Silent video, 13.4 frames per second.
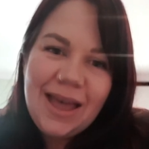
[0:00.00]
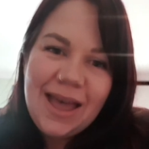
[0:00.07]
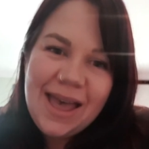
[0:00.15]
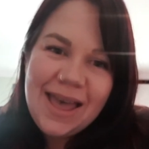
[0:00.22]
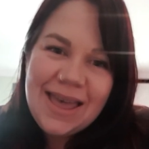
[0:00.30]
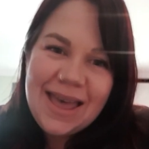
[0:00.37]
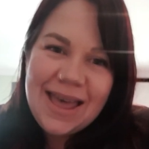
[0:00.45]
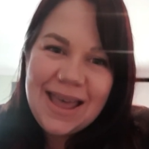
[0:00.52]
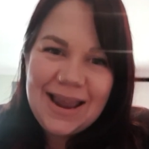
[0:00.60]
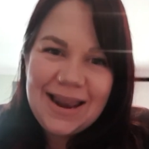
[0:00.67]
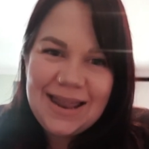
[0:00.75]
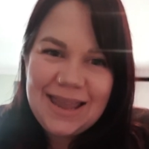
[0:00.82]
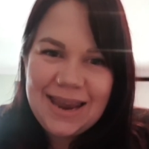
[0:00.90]
Hey,
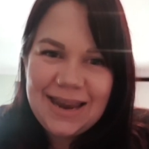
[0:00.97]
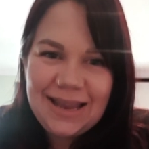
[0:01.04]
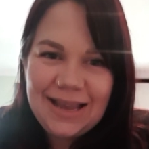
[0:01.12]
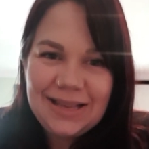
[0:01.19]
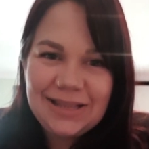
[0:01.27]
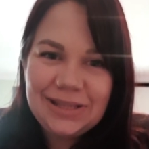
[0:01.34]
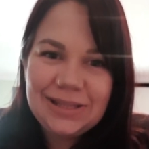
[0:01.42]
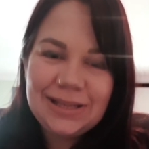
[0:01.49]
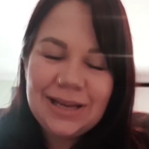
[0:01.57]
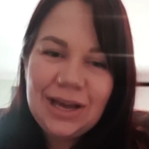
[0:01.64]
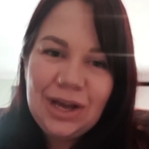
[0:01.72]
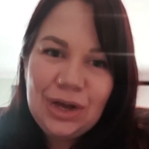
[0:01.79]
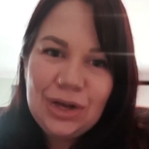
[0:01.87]
hey, ladies.
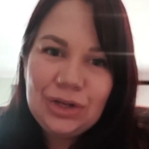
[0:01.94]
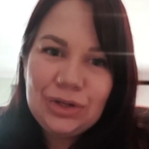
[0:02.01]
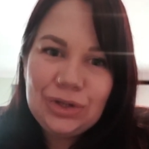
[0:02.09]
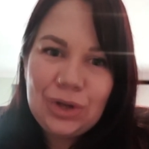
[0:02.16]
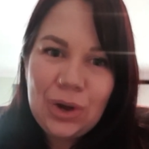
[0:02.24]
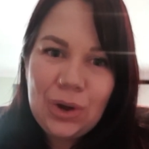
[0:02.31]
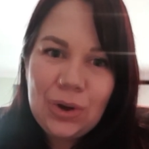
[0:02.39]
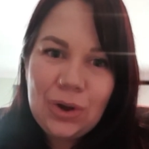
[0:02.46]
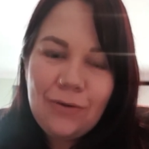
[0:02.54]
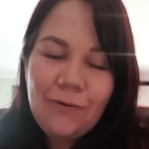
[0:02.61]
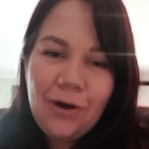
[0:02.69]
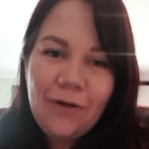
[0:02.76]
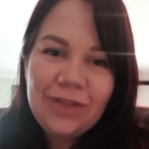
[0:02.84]
So
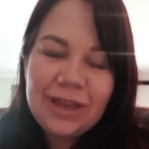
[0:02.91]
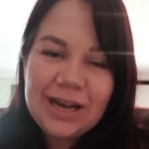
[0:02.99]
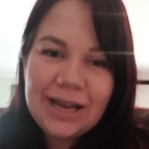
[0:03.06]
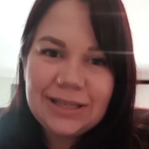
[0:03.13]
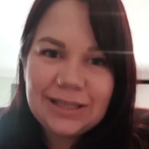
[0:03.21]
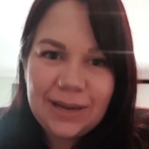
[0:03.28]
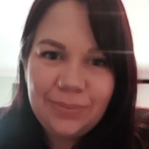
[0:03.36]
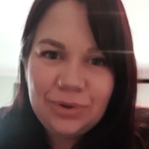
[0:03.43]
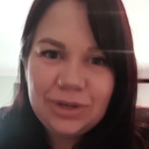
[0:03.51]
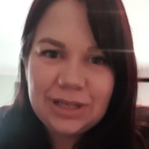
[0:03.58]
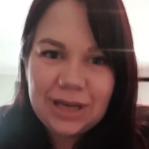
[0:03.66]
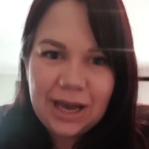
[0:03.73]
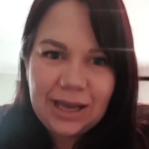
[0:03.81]
over the next couple
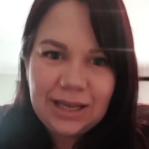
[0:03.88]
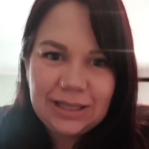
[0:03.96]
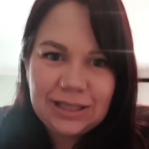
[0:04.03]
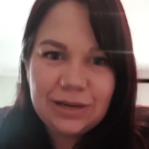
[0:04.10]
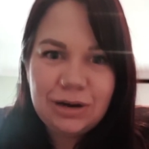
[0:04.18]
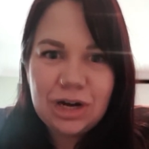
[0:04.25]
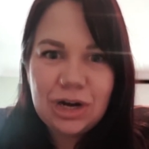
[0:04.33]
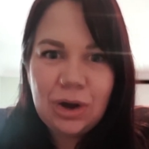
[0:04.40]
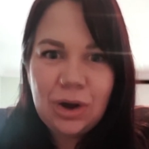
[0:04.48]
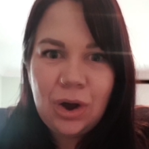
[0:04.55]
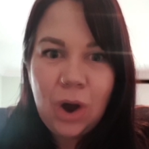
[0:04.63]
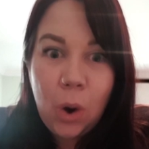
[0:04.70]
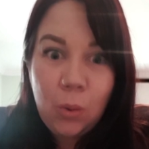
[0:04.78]
of days, I'm going to,
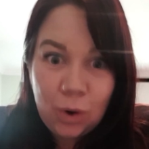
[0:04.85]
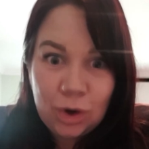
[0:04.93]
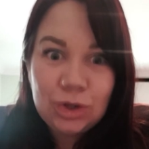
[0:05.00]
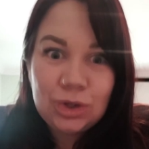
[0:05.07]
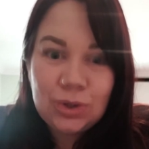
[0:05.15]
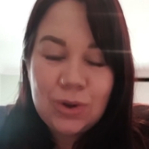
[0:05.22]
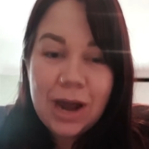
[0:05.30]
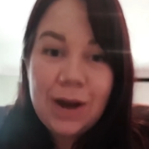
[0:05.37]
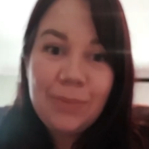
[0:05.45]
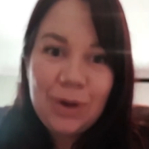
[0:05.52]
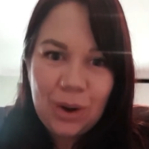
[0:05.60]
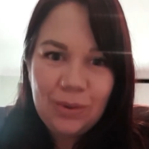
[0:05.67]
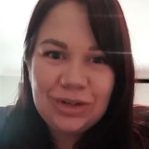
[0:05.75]
I want to, and
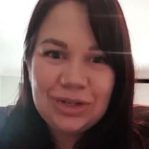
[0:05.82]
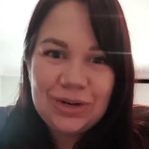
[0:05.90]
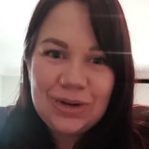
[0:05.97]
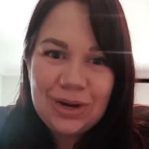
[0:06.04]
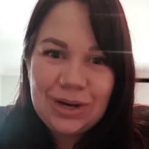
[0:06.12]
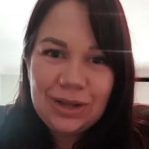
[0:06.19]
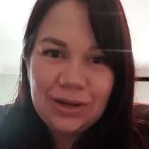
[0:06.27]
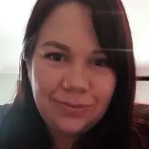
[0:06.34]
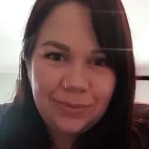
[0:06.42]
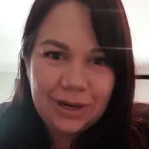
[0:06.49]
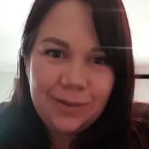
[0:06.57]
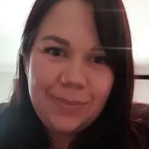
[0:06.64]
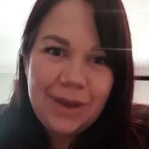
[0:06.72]
I'm going to learn a little
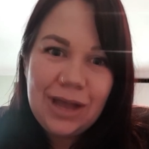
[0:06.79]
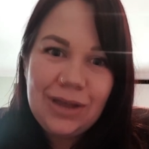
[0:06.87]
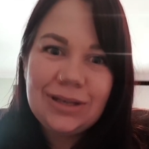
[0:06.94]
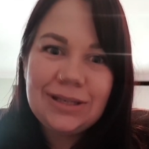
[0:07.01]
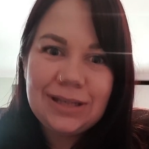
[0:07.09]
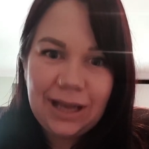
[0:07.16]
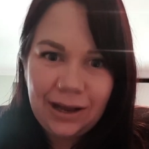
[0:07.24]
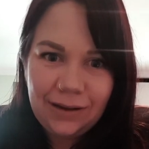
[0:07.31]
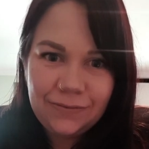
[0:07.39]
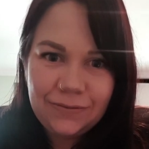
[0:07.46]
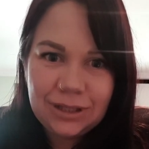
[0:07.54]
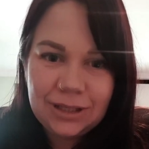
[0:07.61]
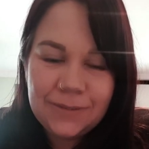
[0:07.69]
bit about
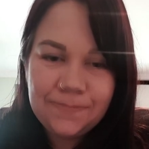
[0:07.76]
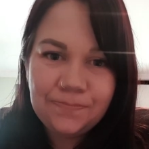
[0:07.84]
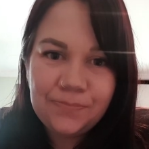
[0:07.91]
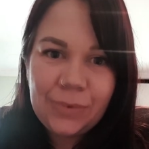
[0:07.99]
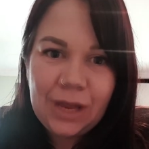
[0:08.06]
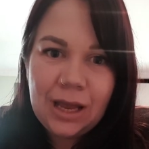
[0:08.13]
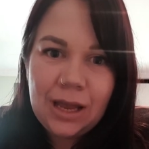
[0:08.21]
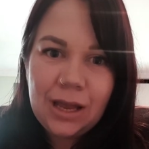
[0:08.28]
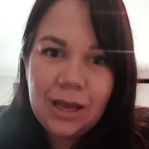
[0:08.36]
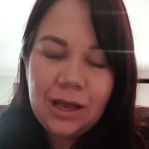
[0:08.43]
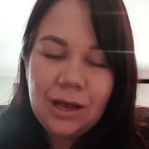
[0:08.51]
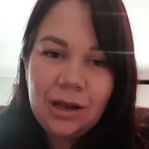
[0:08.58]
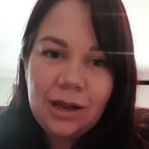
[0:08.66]
yourselves.
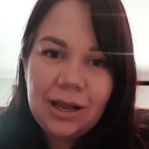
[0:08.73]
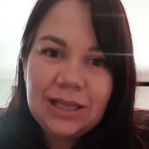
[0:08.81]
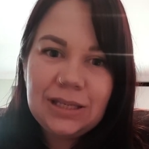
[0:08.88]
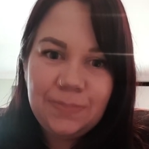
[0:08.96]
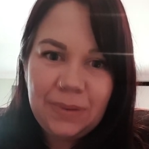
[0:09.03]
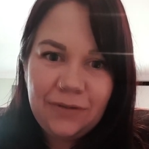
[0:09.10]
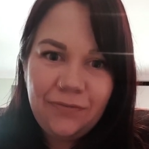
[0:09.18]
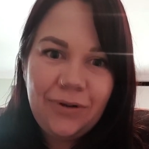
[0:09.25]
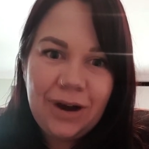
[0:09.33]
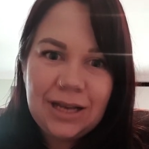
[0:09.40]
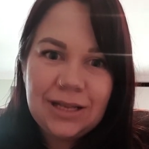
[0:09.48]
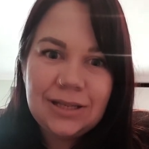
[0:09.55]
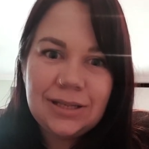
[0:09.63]
Let's be
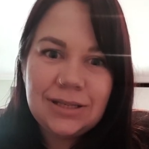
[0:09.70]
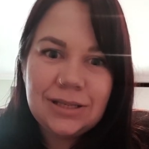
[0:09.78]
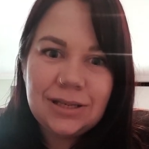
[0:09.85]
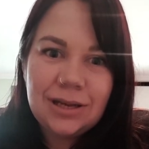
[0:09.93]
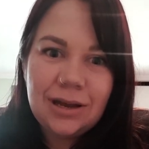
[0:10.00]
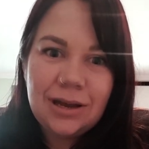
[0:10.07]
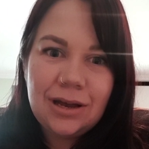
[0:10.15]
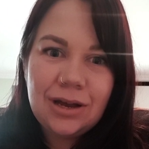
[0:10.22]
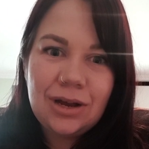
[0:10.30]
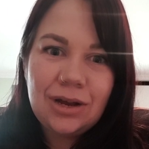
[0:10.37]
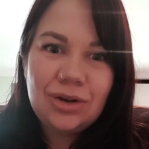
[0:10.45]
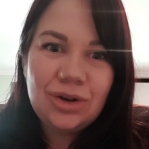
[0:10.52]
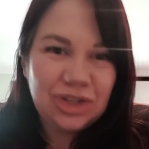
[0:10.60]
friends,
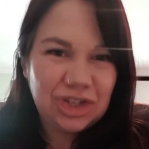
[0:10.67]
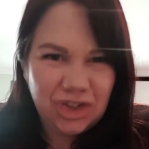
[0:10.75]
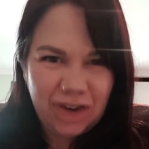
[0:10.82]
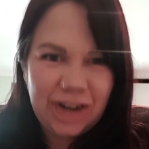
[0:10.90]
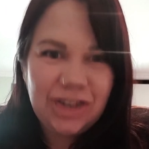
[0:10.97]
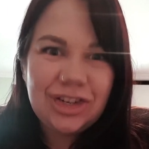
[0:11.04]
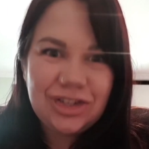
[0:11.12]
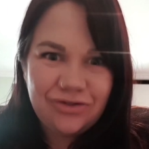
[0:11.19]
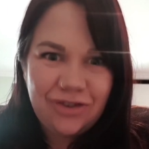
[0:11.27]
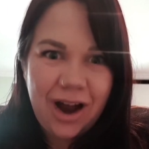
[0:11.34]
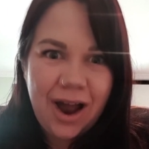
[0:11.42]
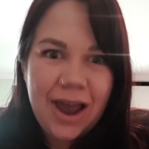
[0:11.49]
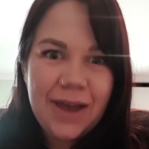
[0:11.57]
not strangers,
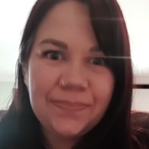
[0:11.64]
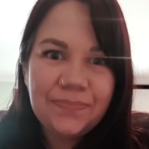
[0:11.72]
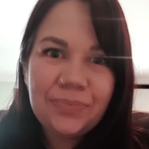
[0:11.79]
right?